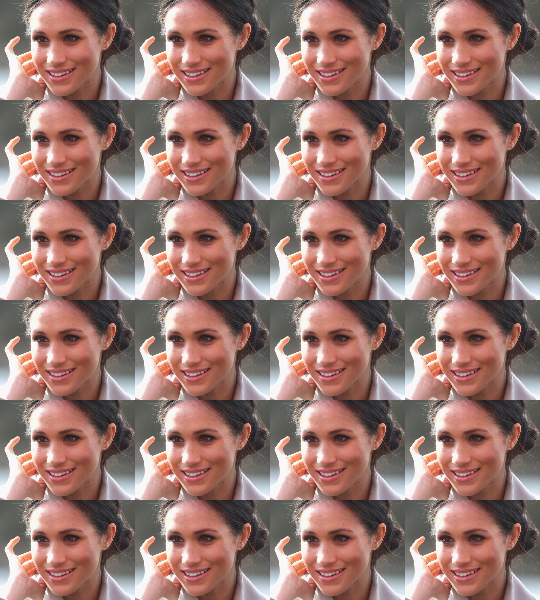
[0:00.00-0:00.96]

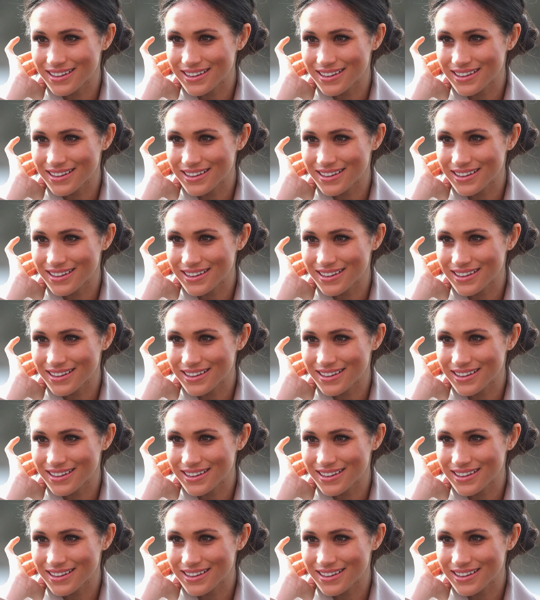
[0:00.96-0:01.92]

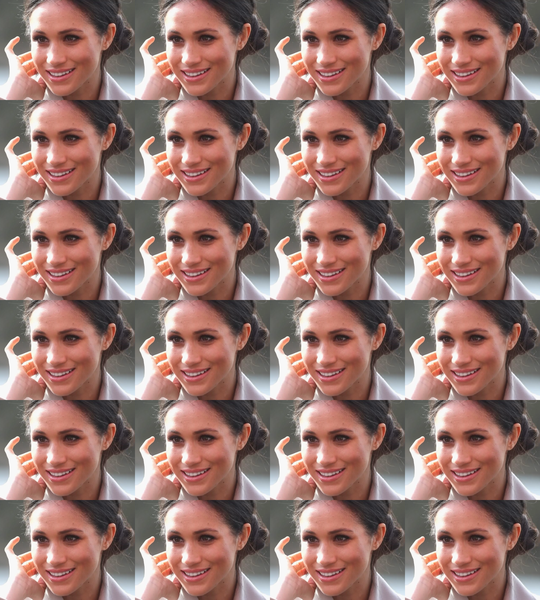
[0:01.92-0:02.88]

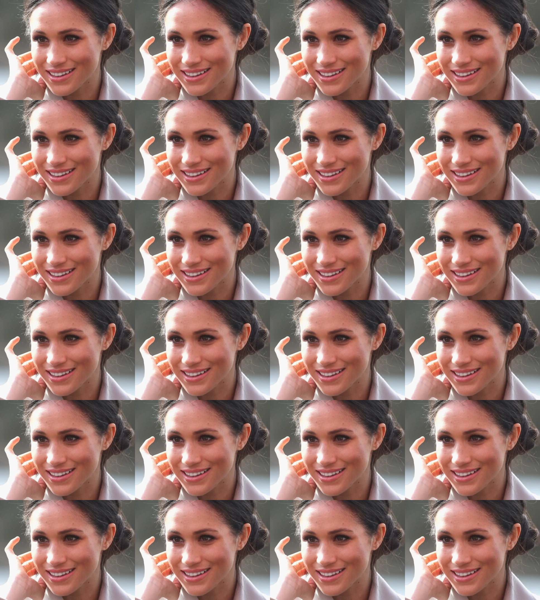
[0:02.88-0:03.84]
(no lip movement)